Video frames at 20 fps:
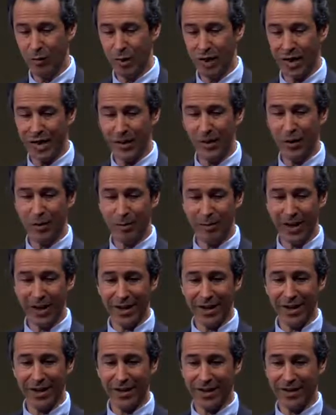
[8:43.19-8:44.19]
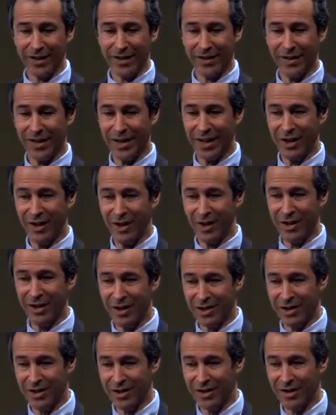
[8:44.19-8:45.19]
from what I hear about it. Thank
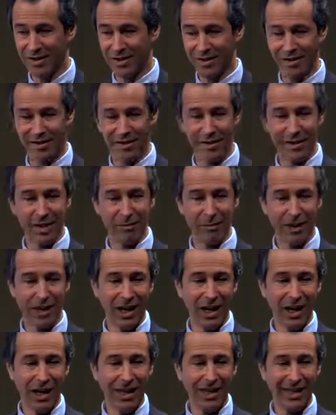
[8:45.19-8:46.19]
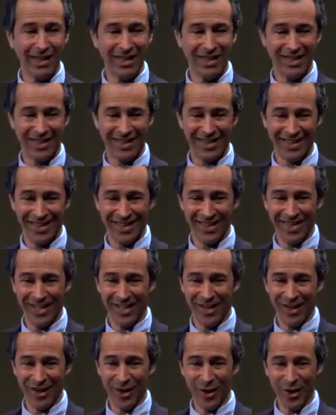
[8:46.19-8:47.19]
goodness I'm a guy,
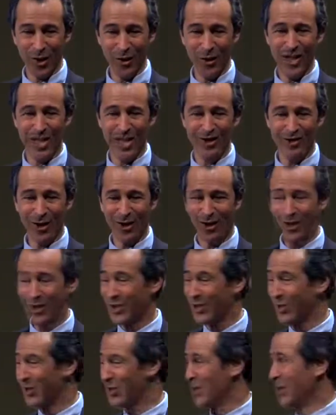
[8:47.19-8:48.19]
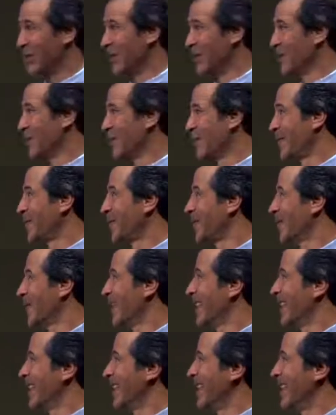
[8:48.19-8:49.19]
although we have our issues too.
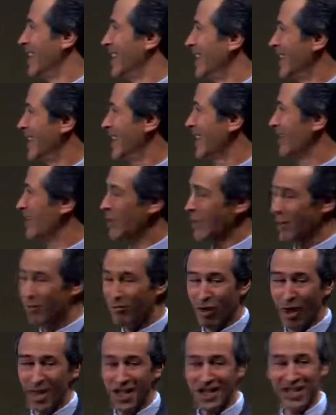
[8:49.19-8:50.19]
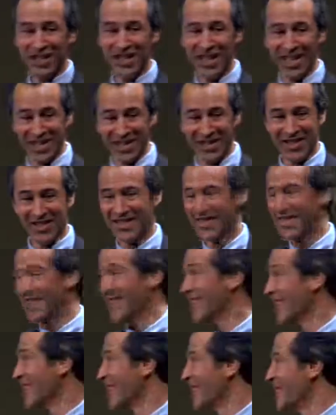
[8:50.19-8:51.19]
We have prostates.
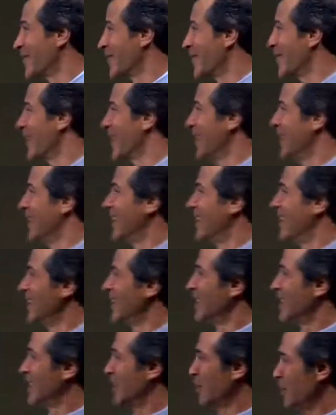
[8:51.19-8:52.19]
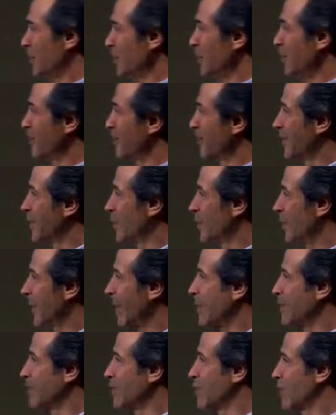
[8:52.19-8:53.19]
So what
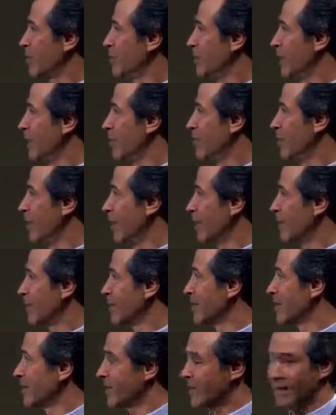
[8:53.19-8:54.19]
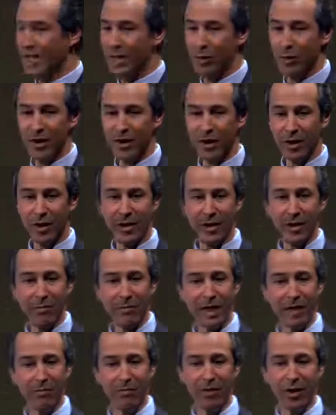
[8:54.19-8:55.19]
happens with menopause? Anyone here
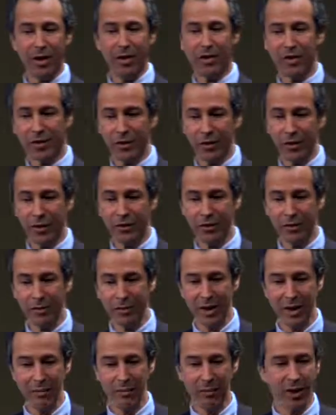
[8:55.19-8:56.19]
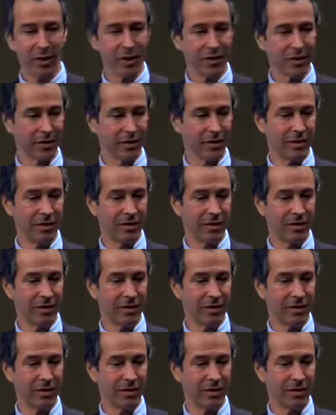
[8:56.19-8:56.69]
in menopause or going through menopause?